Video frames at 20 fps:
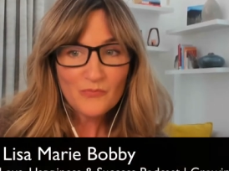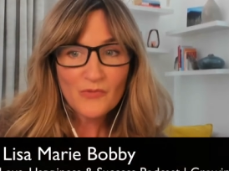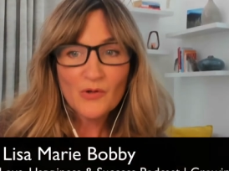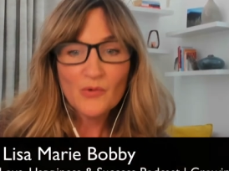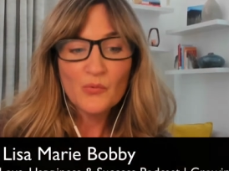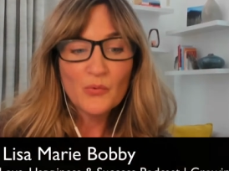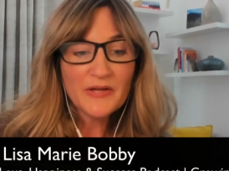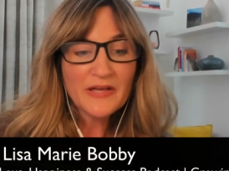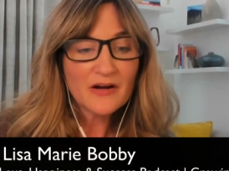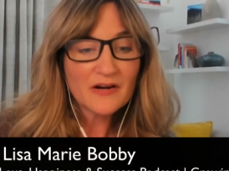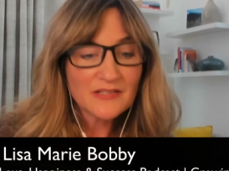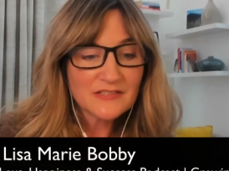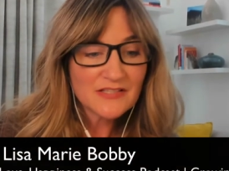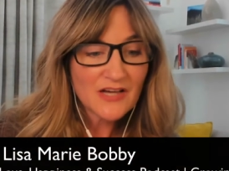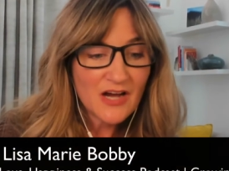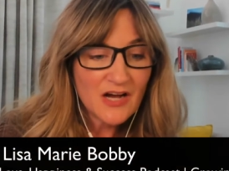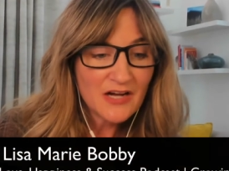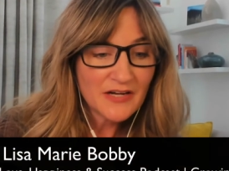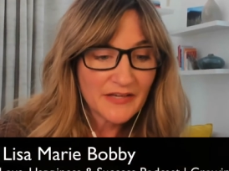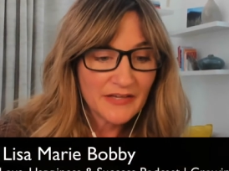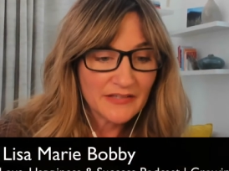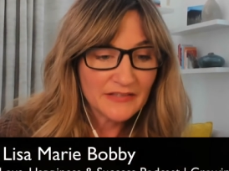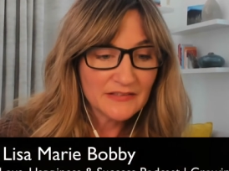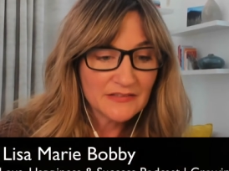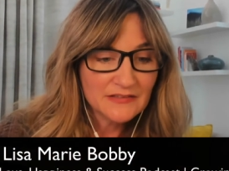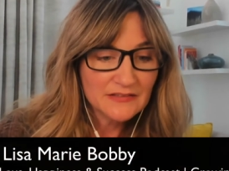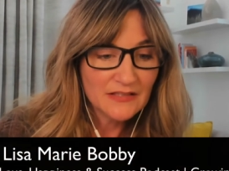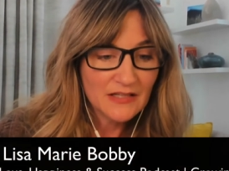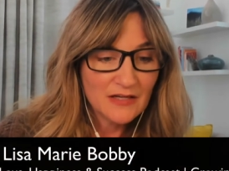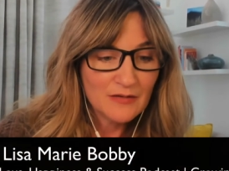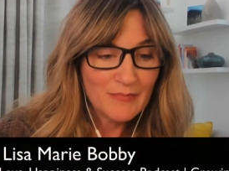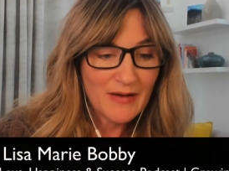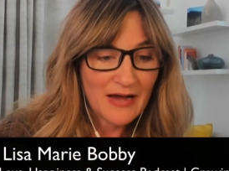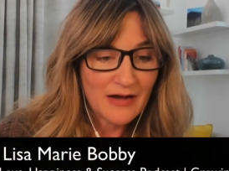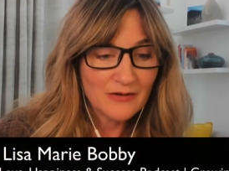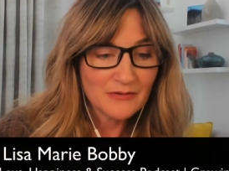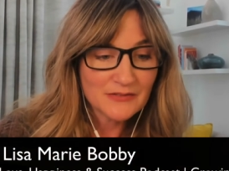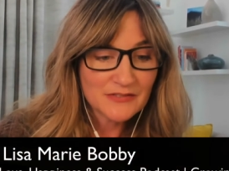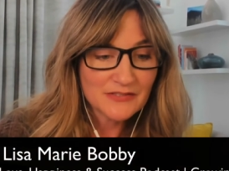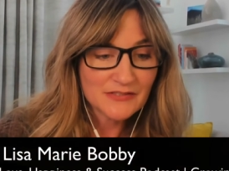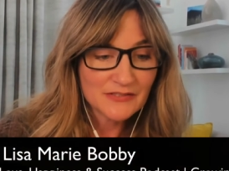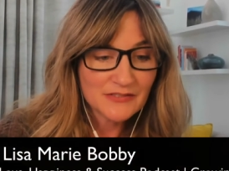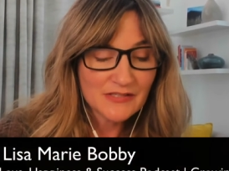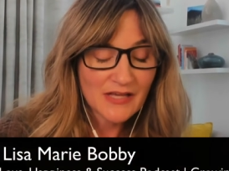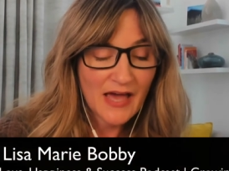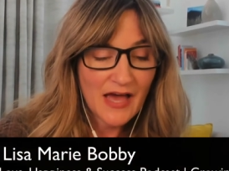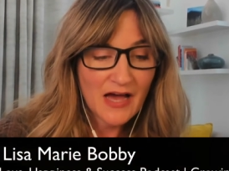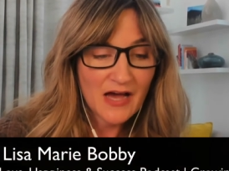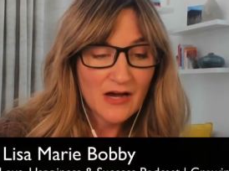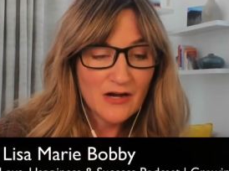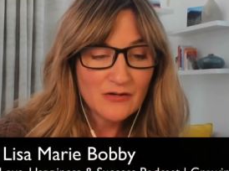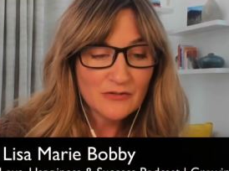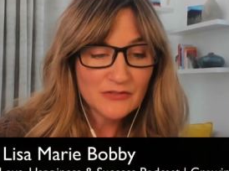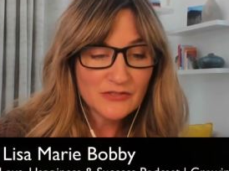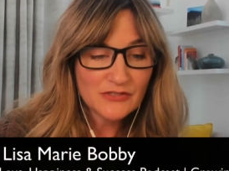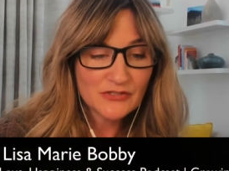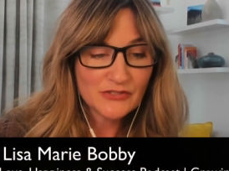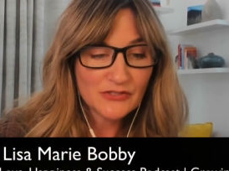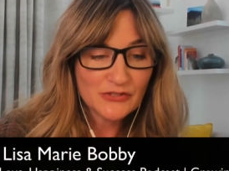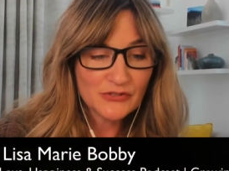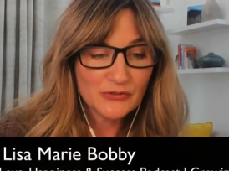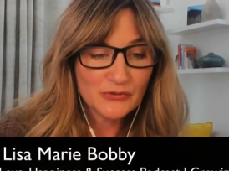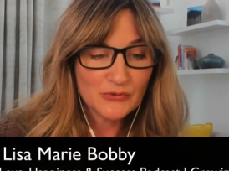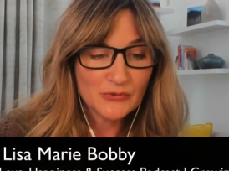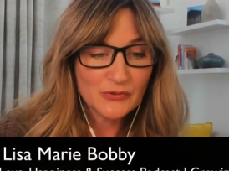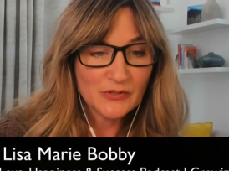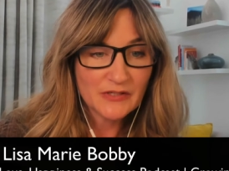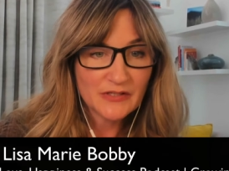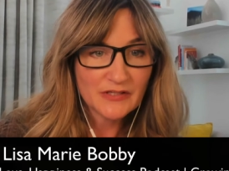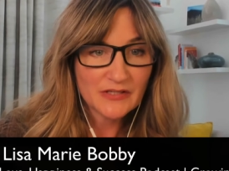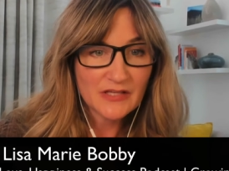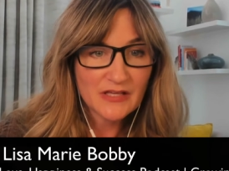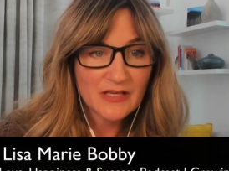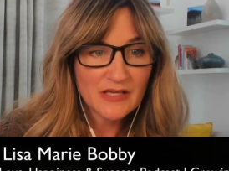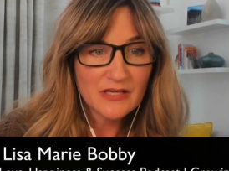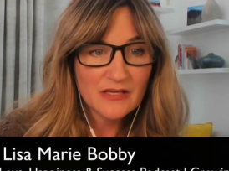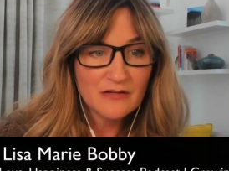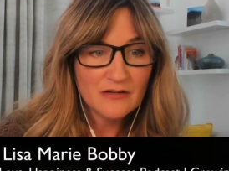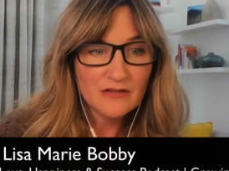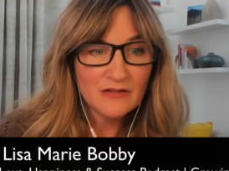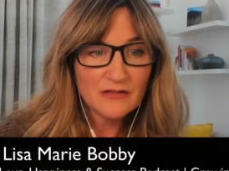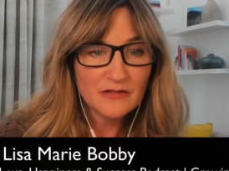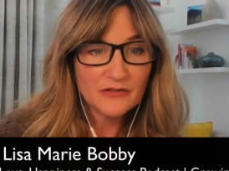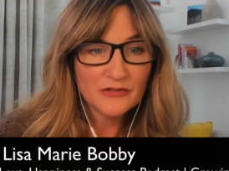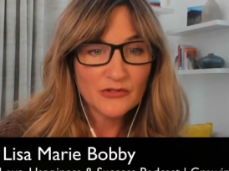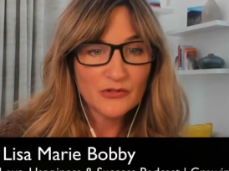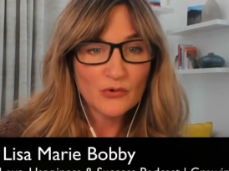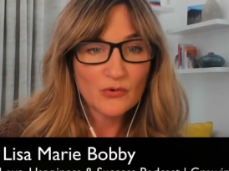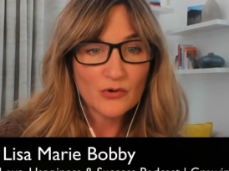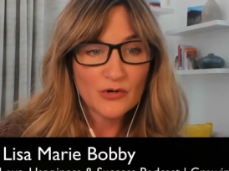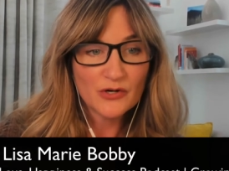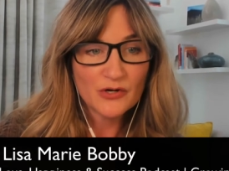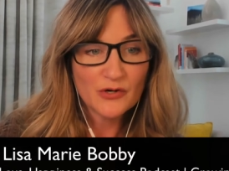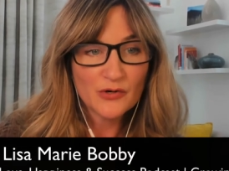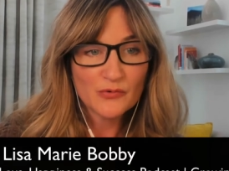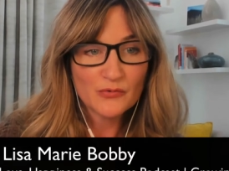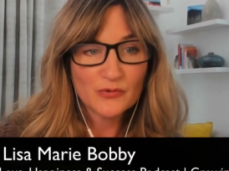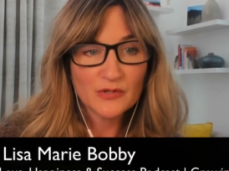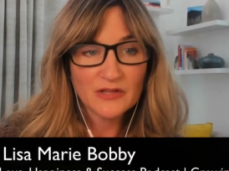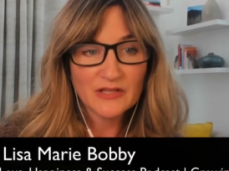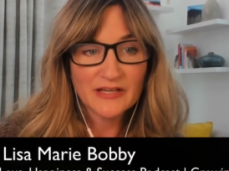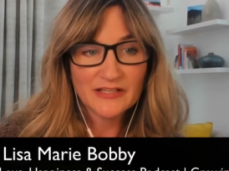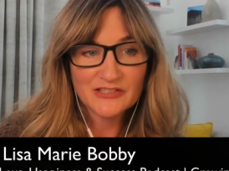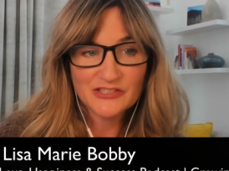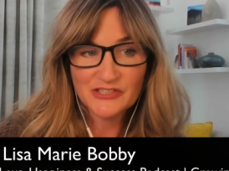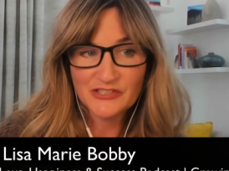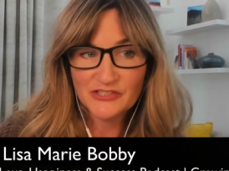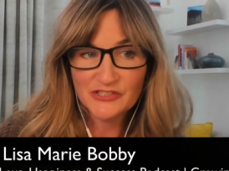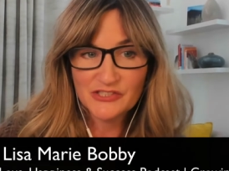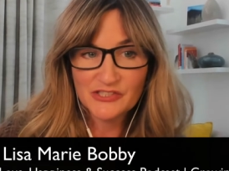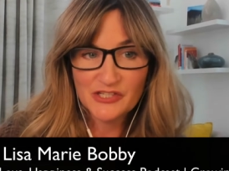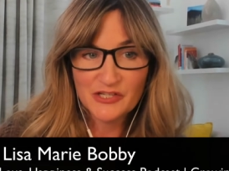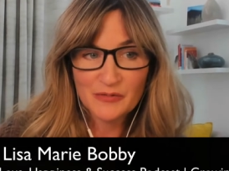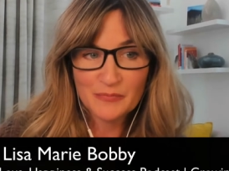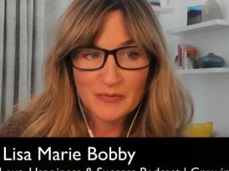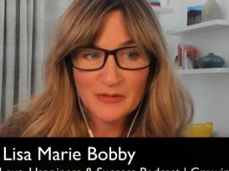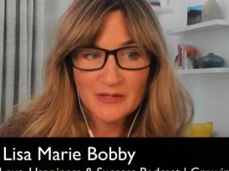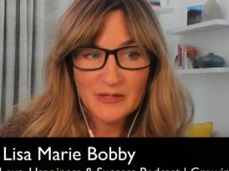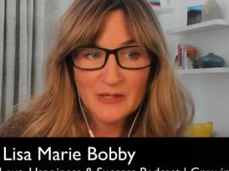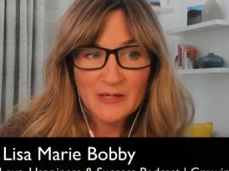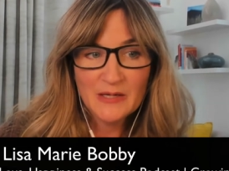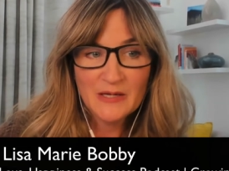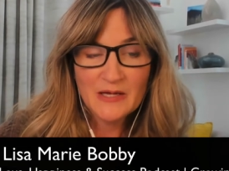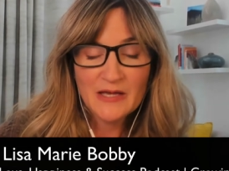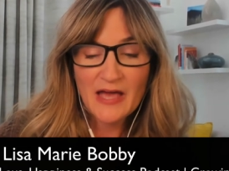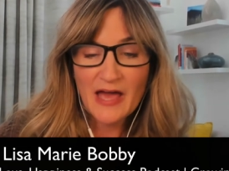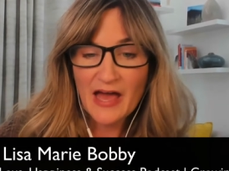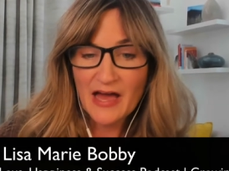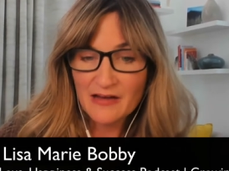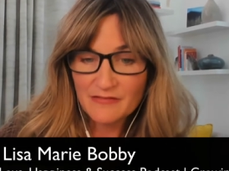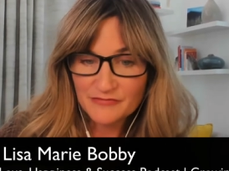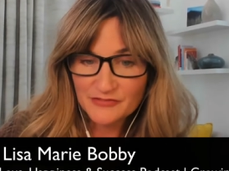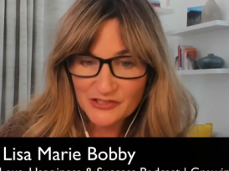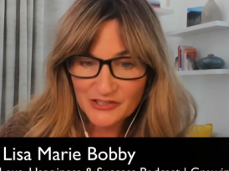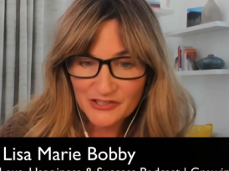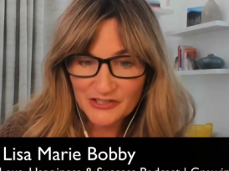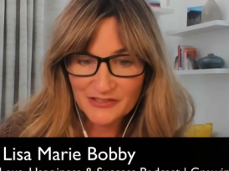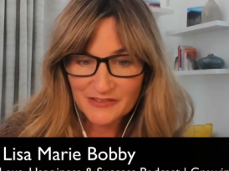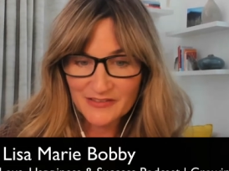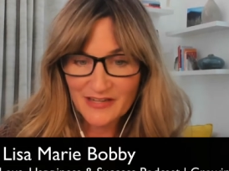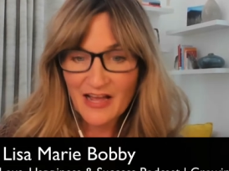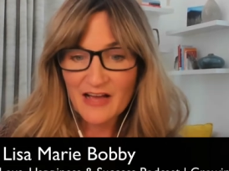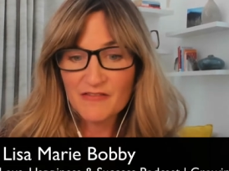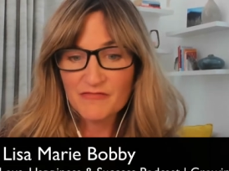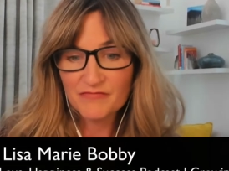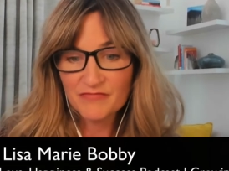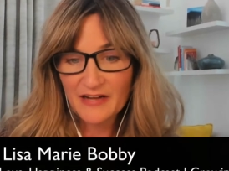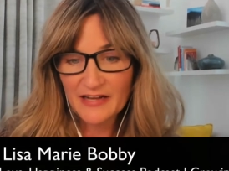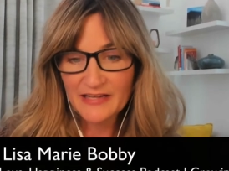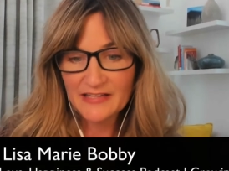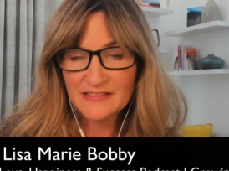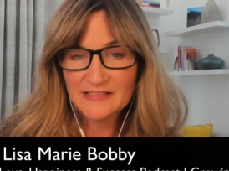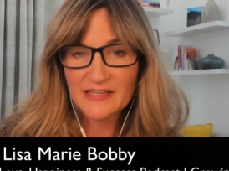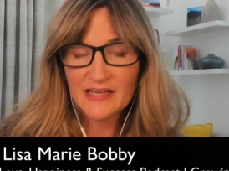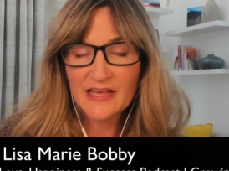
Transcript: We are talking about how to heal your relationship after a fight.